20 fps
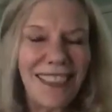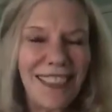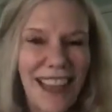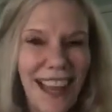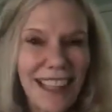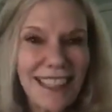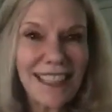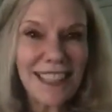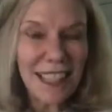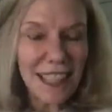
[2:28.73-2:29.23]

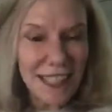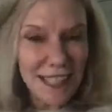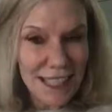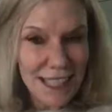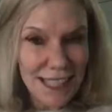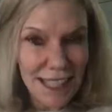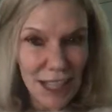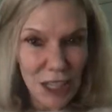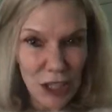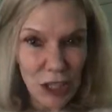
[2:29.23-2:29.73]
That's the
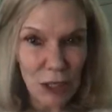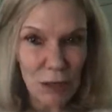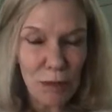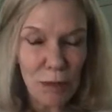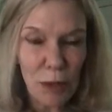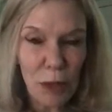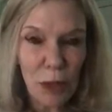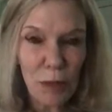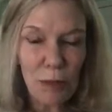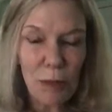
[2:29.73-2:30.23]
discussion
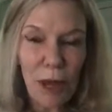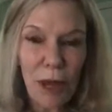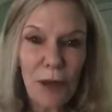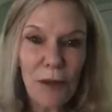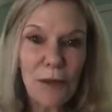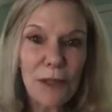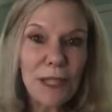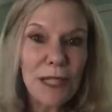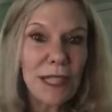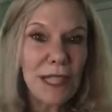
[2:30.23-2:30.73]
board
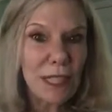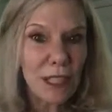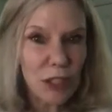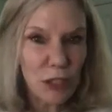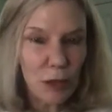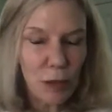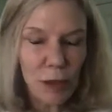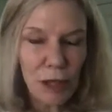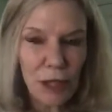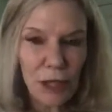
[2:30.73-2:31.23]
post.
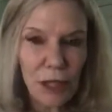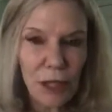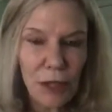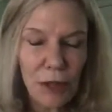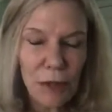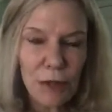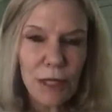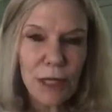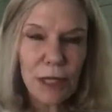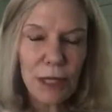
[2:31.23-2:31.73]
Each one of
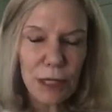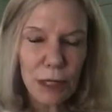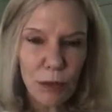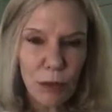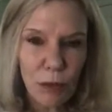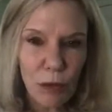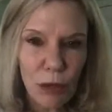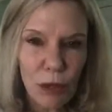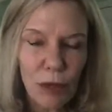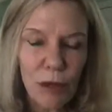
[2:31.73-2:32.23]
those
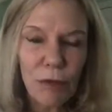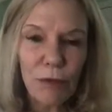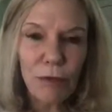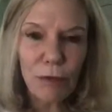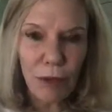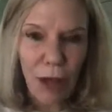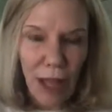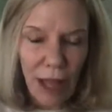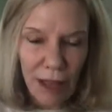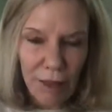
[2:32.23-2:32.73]
is worth
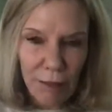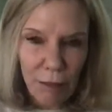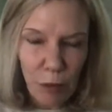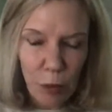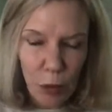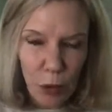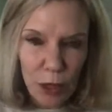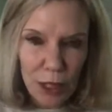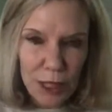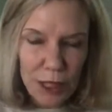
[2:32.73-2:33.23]
5
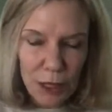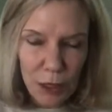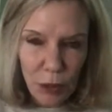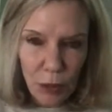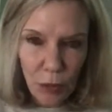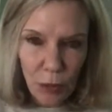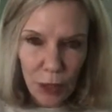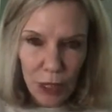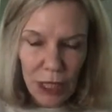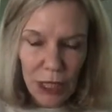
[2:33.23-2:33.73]
points
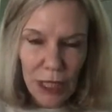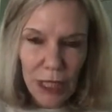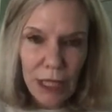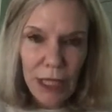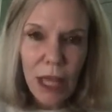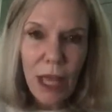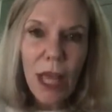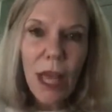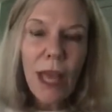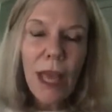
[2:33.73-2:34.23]
a week.